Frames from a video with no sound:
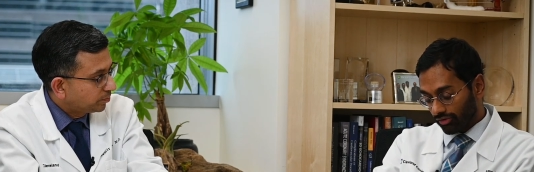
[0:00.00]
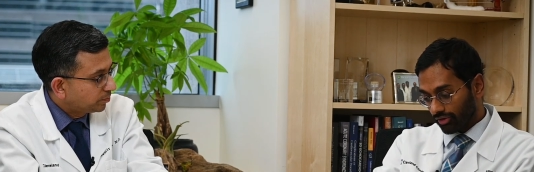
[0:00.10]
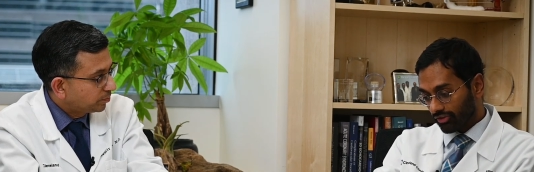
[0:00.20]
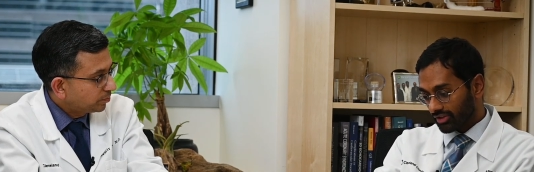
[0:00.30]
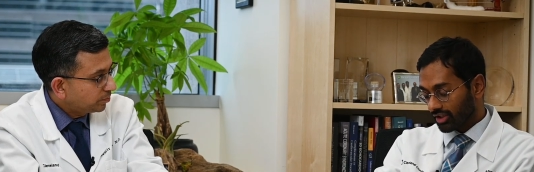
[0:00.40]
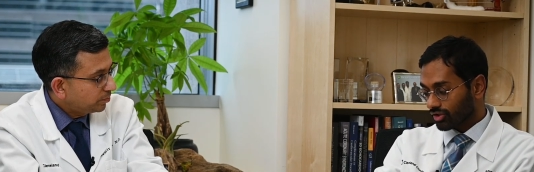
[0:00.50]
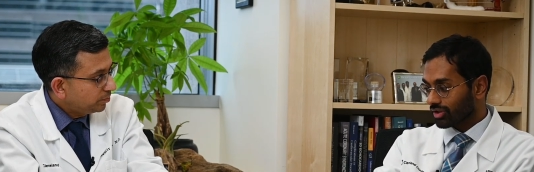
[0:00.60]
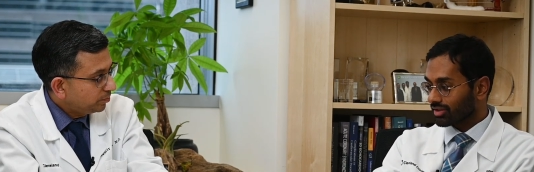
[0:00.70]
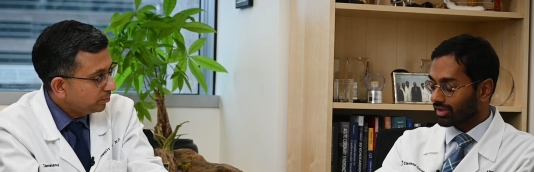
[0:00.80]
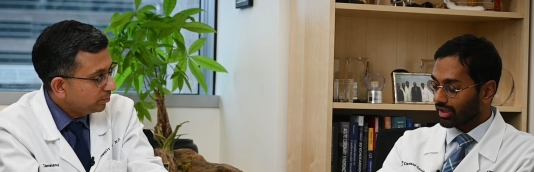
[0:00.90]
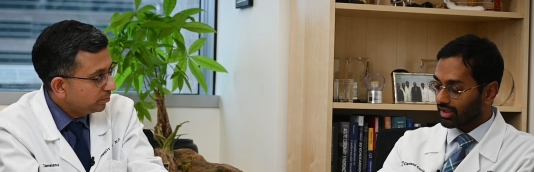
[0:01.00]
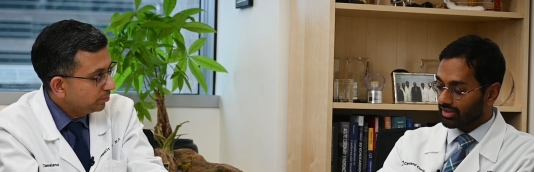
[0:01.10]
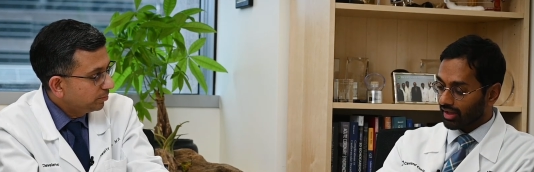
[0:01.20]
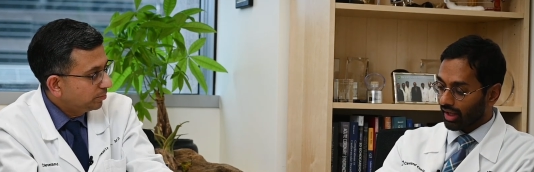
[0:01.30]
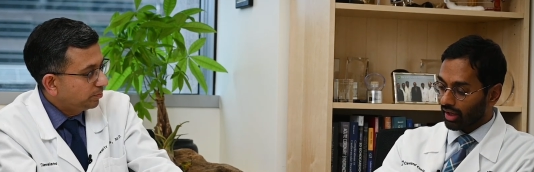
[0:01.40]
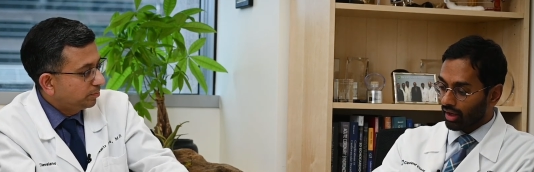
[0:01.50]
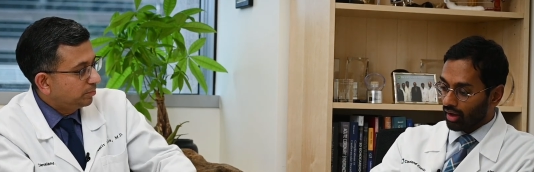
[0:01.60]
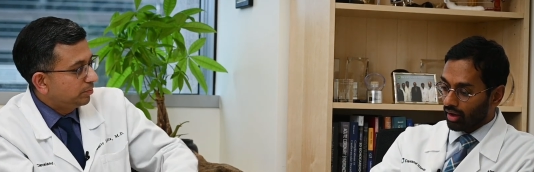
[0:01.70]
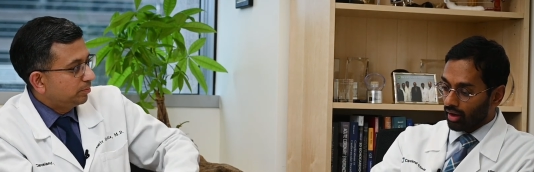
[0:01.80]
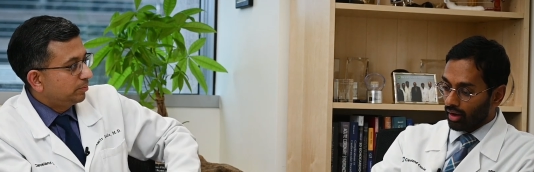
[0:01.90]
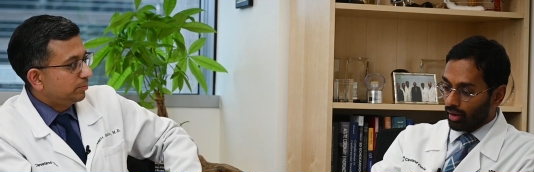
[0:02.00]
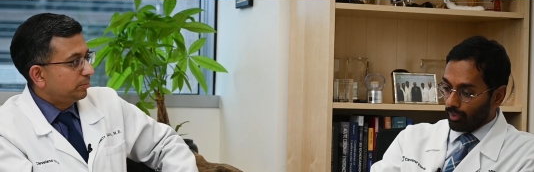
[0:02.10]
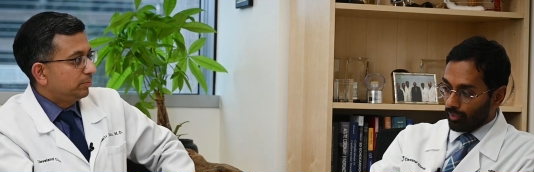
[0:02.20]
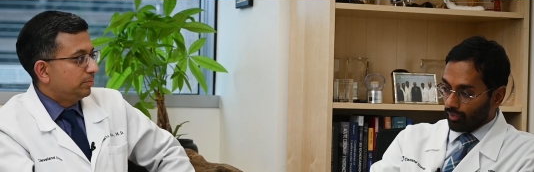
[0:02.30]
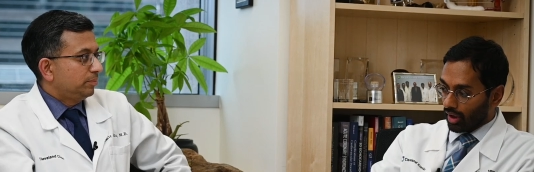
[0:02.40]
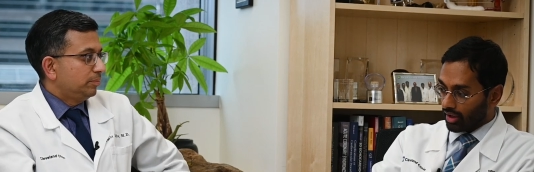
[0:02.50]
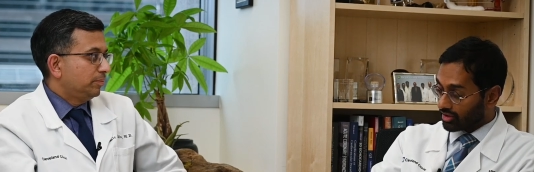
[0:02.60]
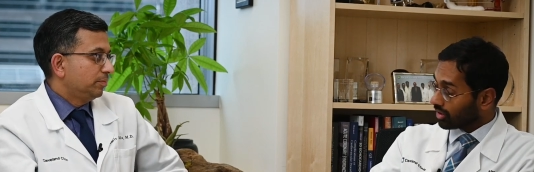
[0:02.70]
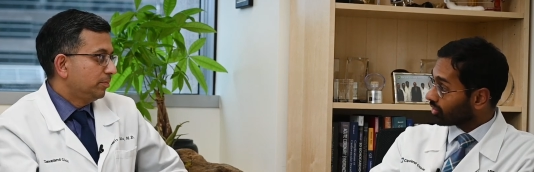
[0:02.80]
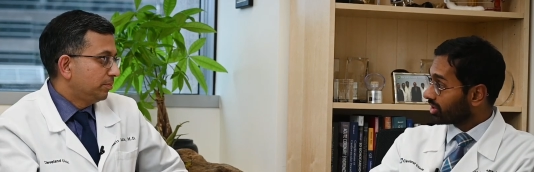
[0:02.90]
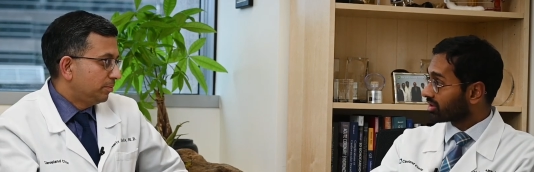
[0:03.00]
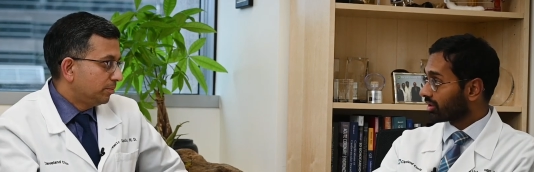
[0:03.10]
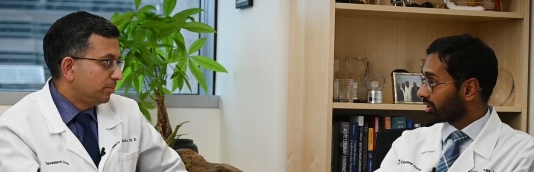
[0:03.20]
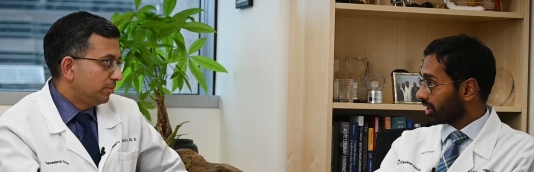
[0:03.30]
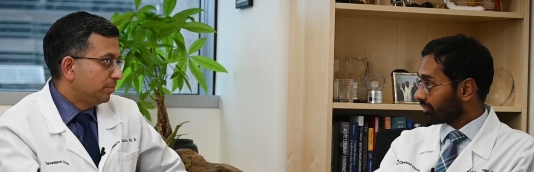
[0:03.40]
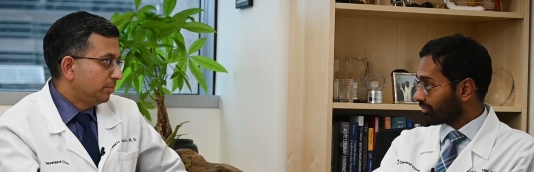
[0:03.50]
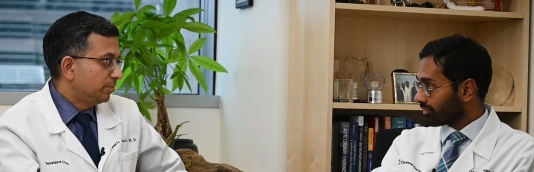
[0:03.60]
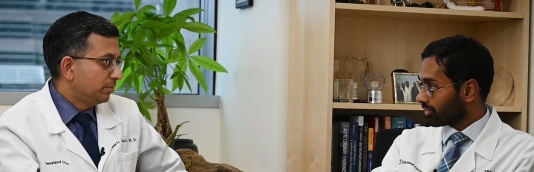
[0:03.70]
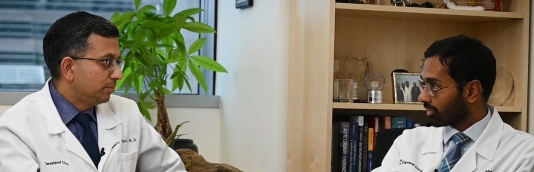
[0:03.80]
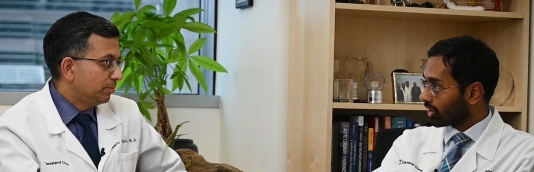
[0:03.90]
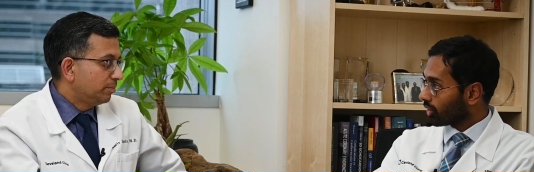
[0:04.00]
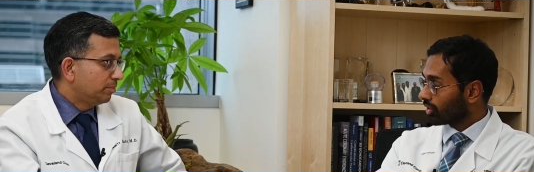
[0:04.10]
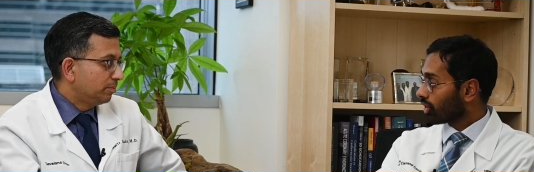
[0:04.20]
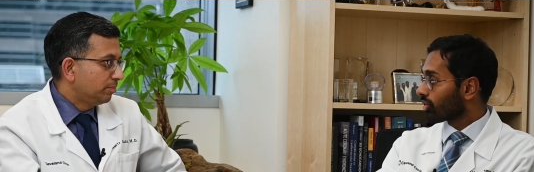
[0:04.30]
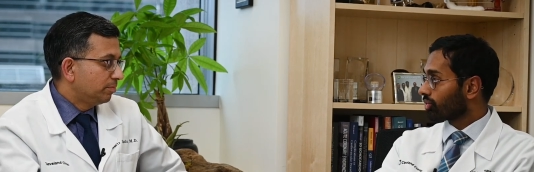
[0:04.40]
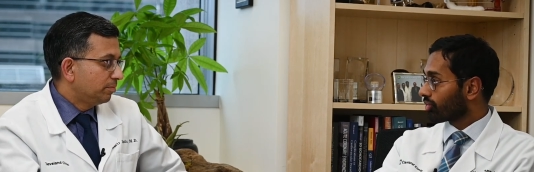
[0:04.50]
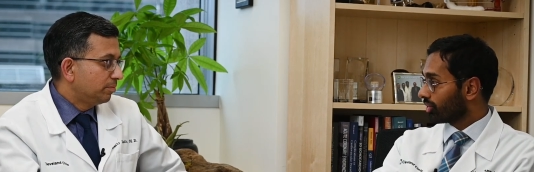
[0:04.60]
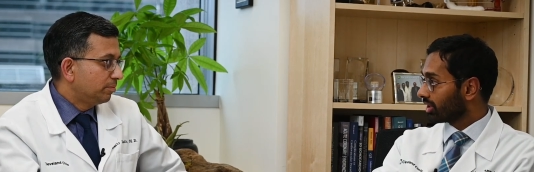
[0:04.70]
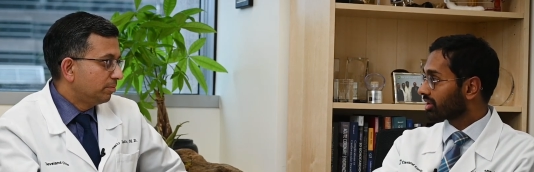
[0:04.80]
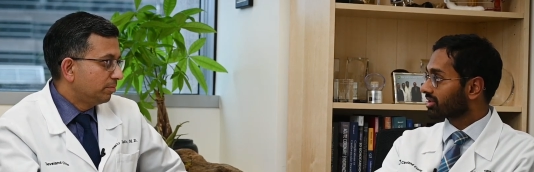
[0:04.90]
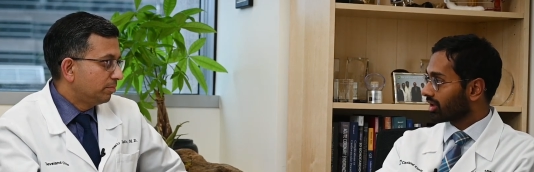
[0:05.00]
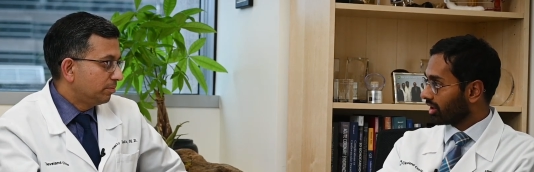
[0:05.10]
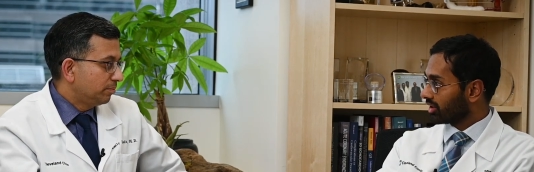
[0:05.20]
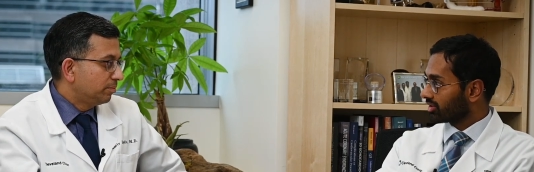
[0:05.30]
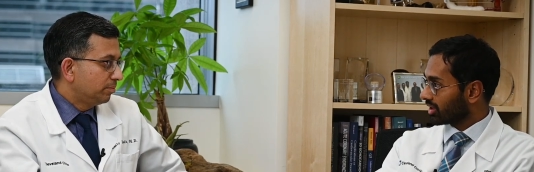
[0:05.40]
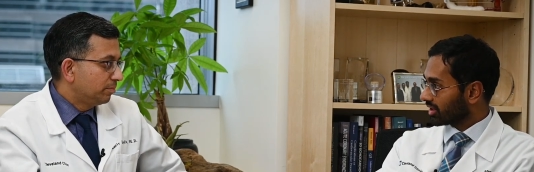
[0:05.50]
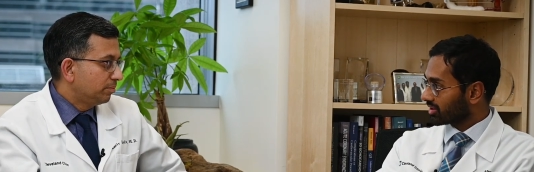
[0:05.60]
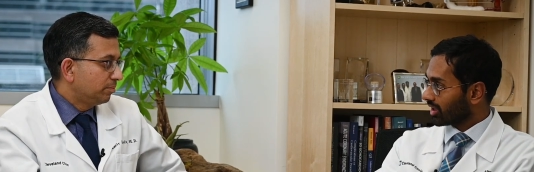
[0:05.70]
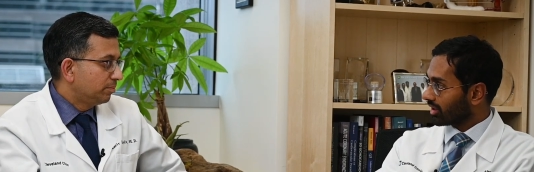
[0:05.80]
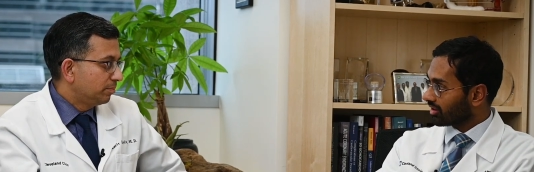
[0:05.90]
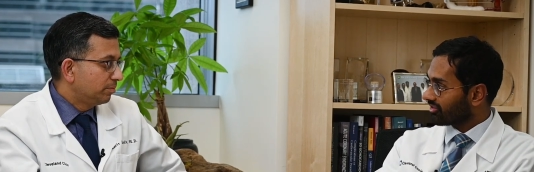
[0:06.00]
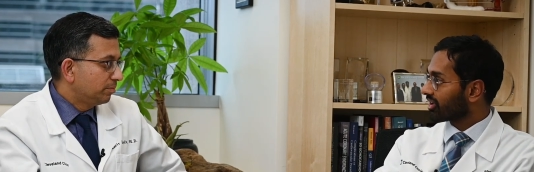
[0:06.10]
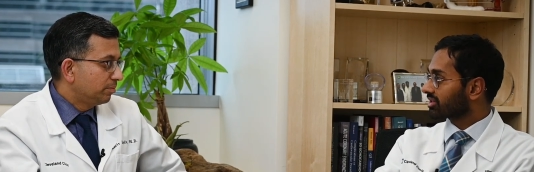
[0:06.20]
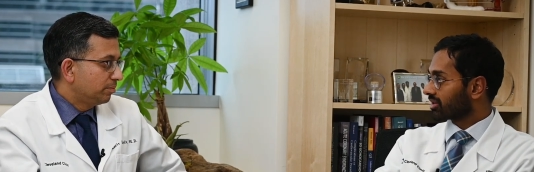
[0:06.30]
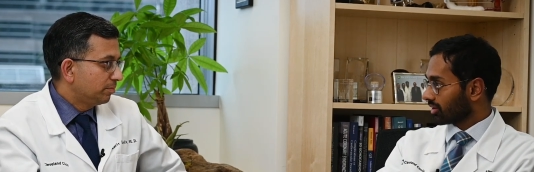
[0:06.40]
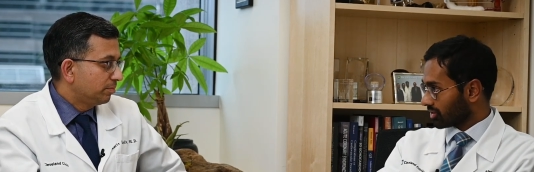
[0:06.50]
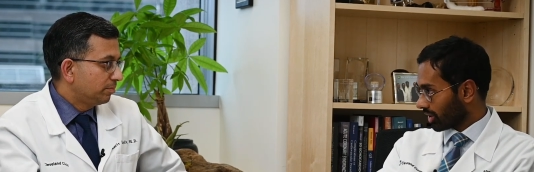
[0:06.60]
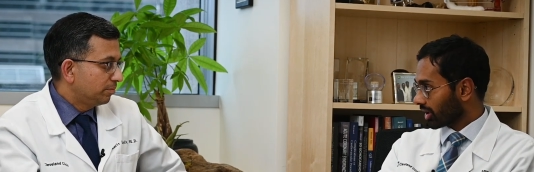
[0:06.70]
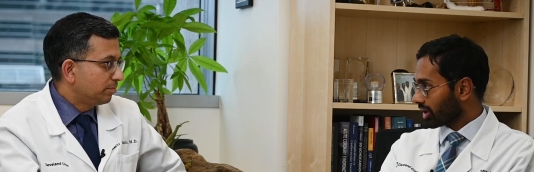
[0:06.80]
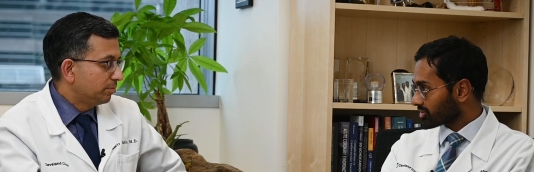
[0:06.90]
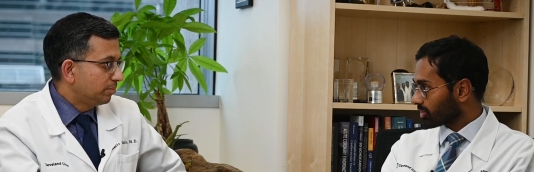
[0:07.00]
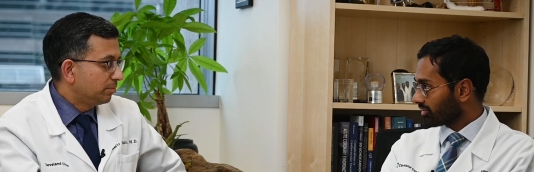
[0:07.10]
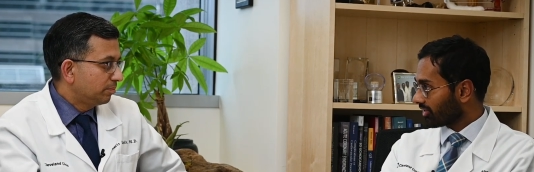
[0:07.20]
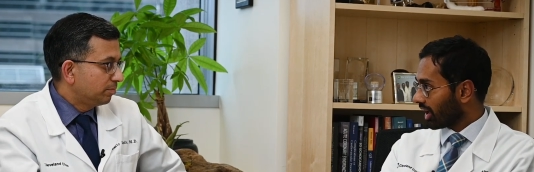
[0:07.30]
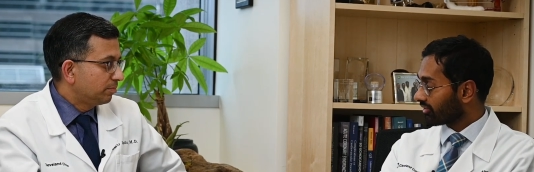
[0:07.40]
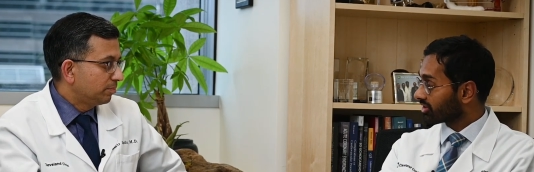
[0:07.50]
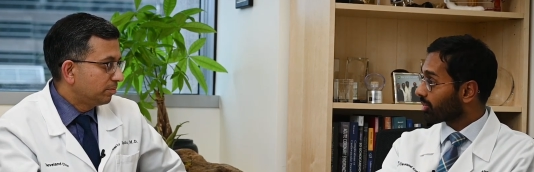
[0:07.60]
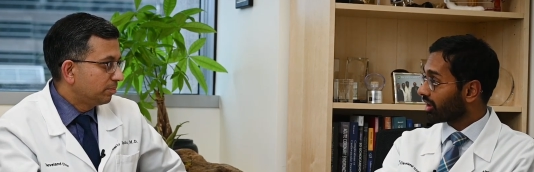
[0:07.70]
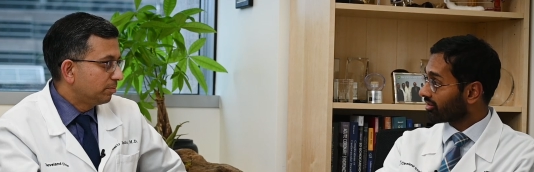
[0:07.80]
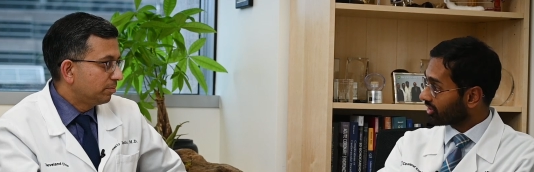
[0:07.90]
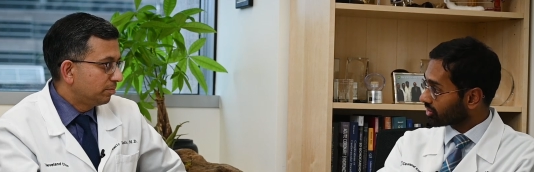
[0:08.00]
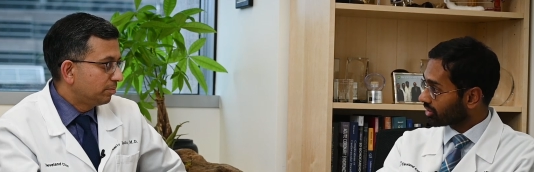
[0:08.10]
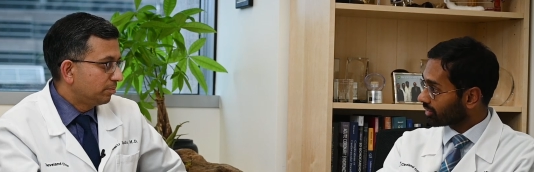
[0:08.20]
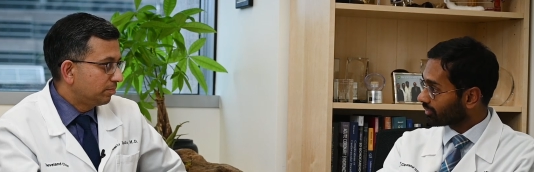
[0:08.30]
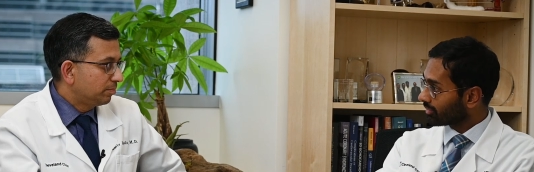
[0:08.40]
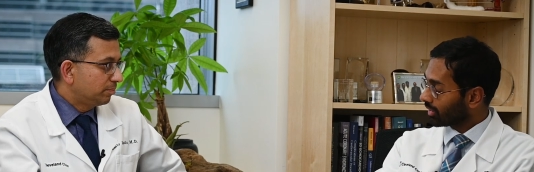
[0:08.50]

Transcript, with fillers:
Speaker 1: for physicians, is that until recently, there were no real studies that said that fixing the tricuspid valve is beneficial.